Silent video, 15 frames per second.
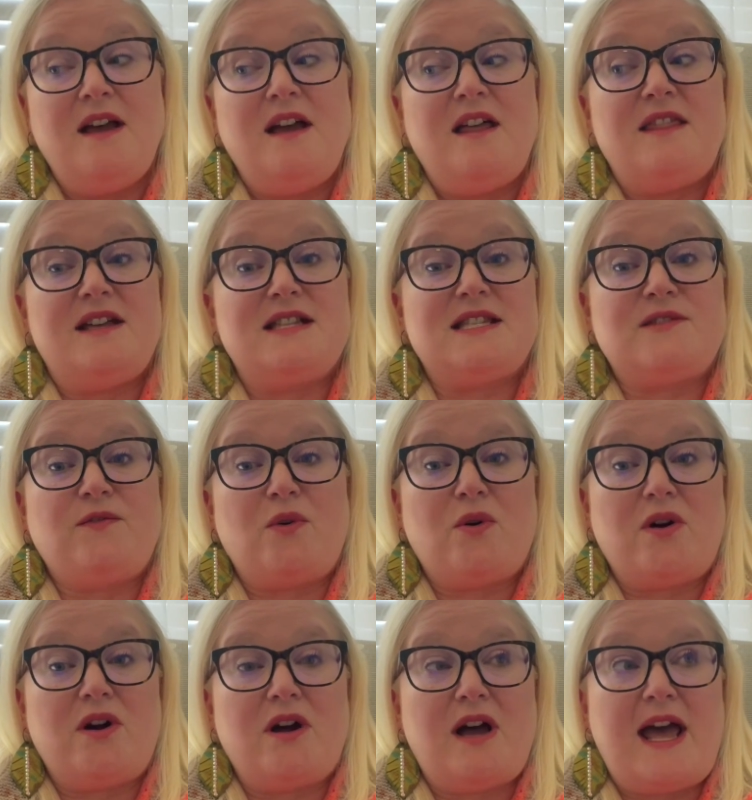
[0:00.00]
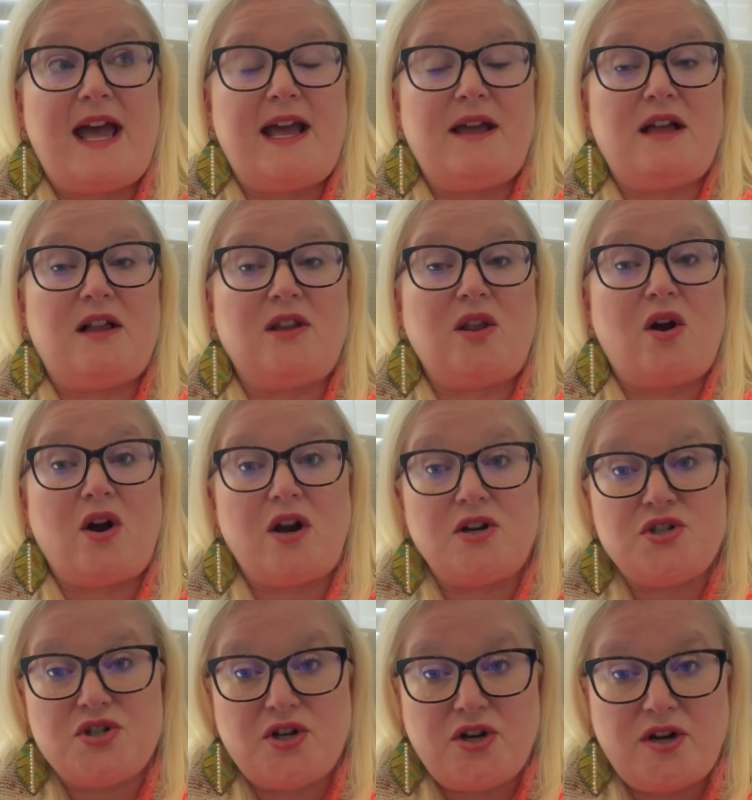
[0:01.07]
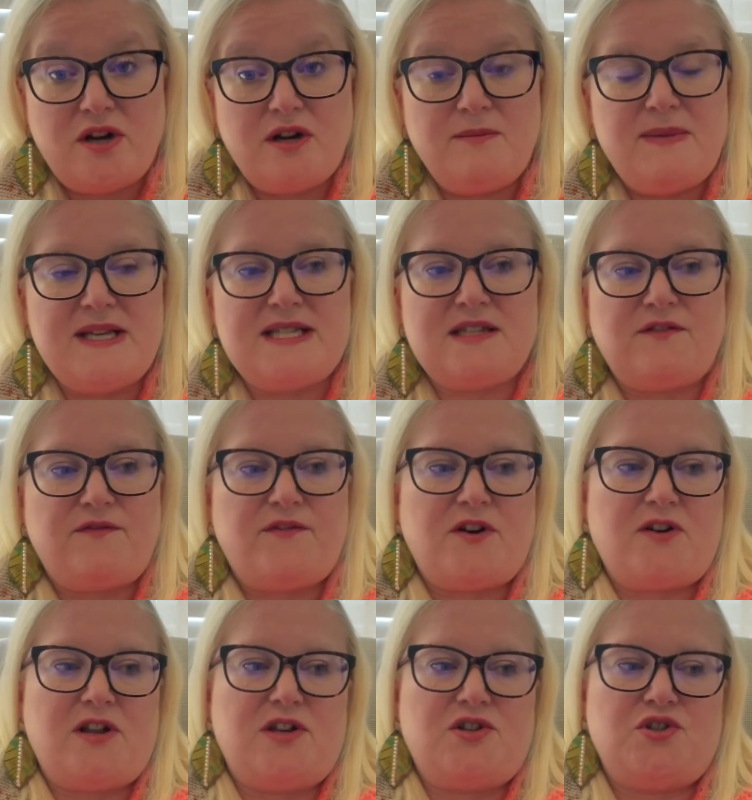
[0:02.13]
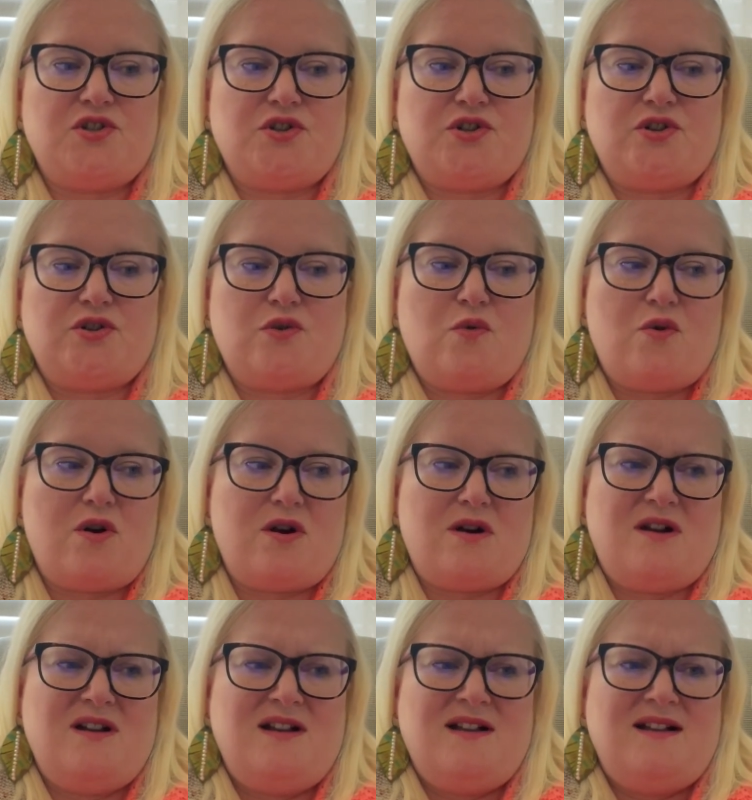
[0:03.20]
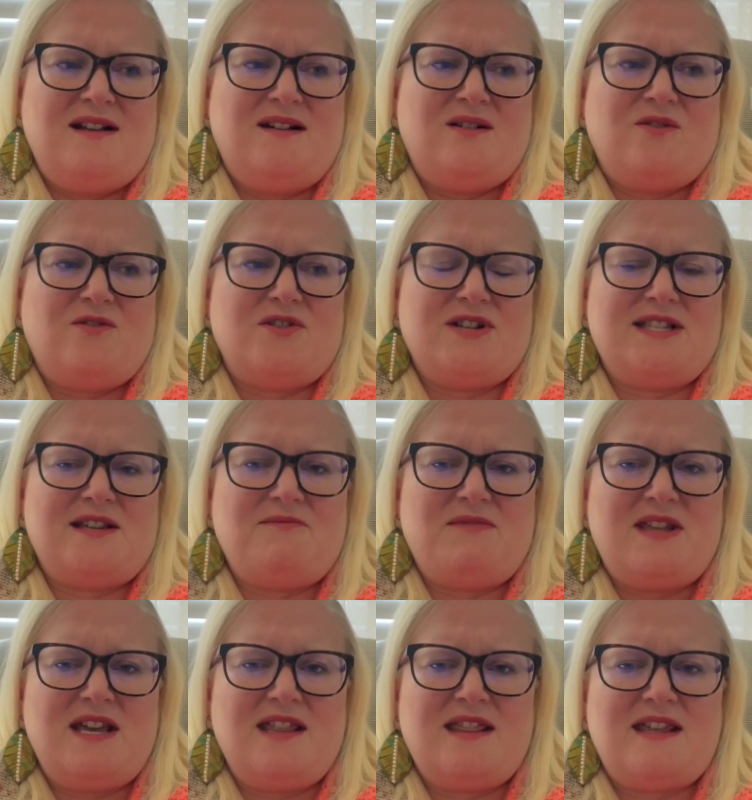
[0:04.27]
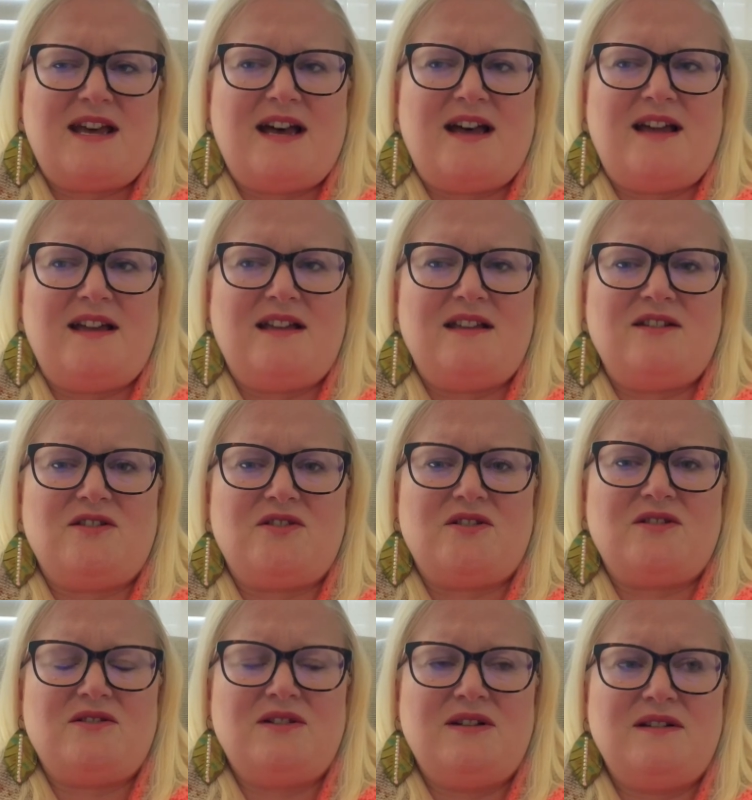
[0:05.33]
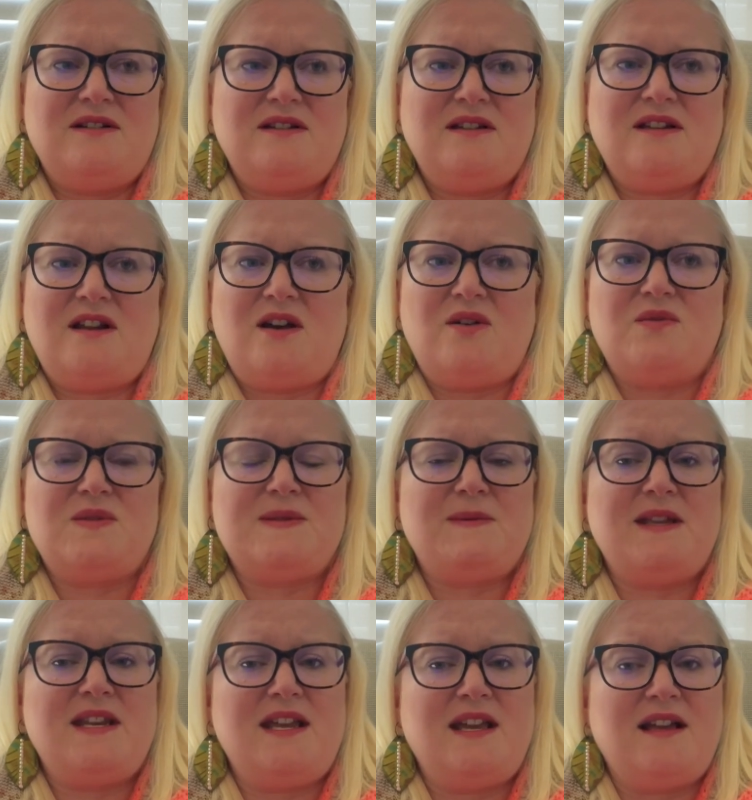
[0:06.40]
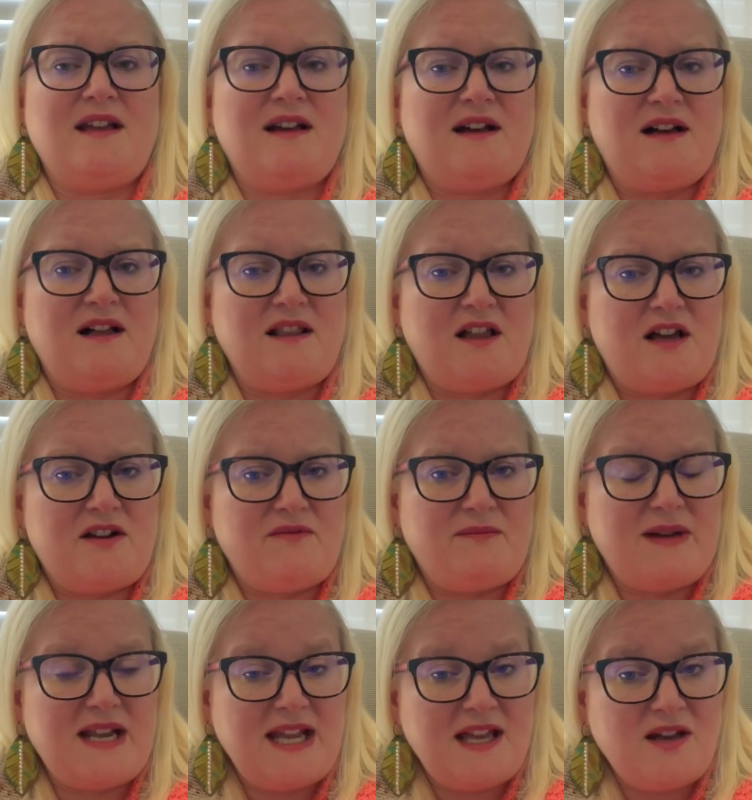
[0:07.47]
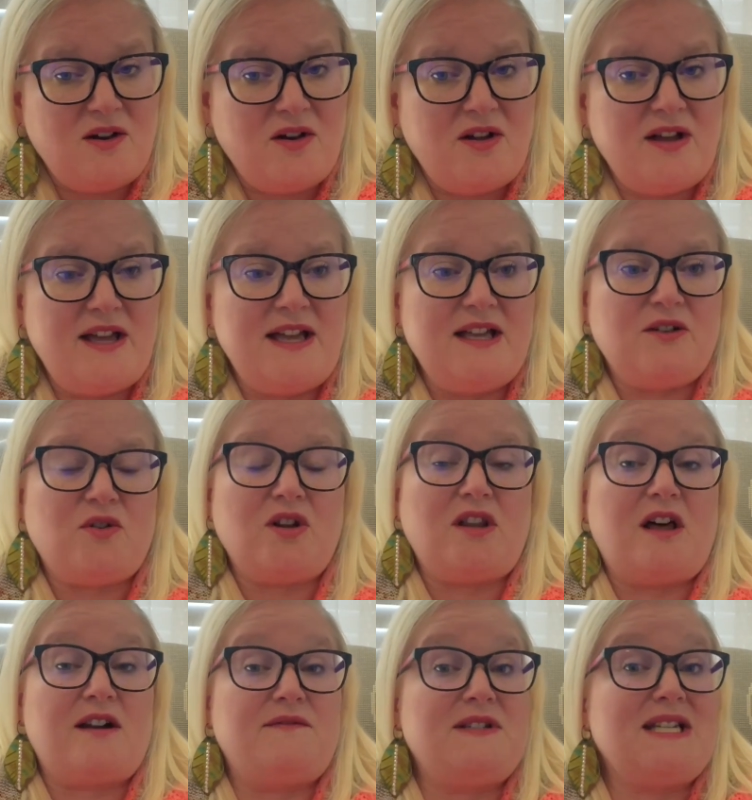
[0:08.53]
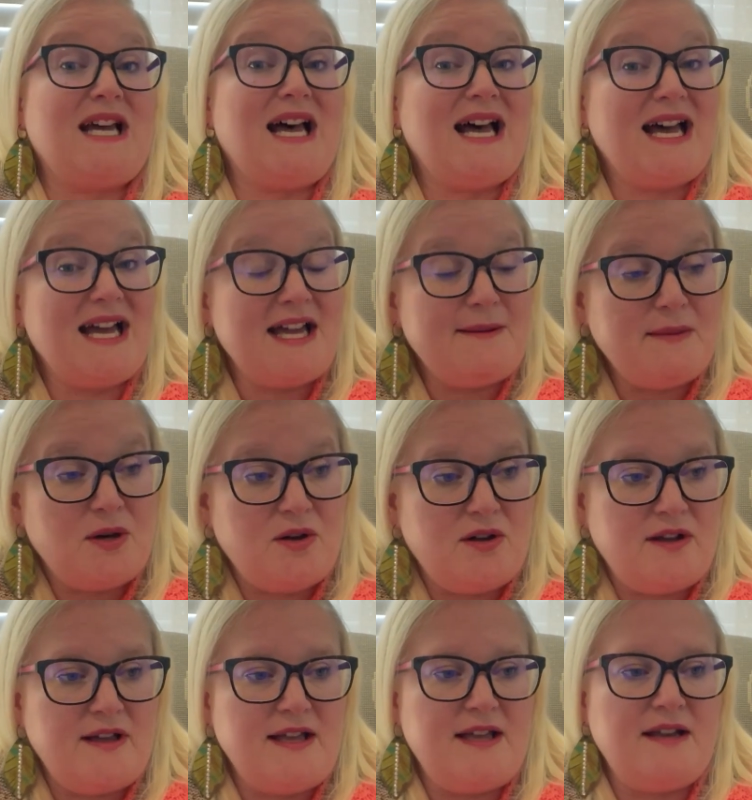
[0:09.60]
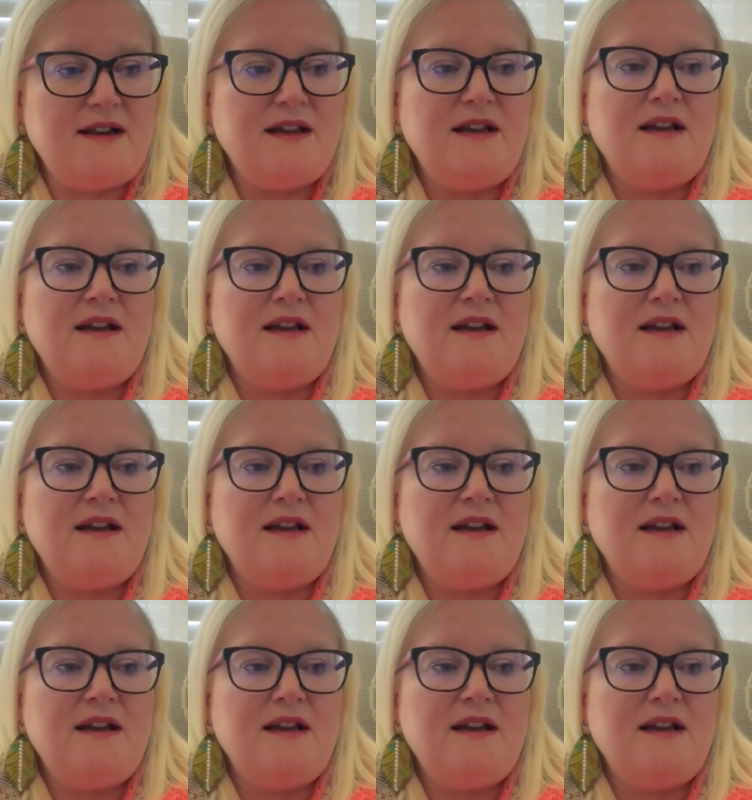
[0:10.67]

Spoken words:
that's for a larger piece of furniture or something that you're, you know, spending a lot of money on or a lot of time on.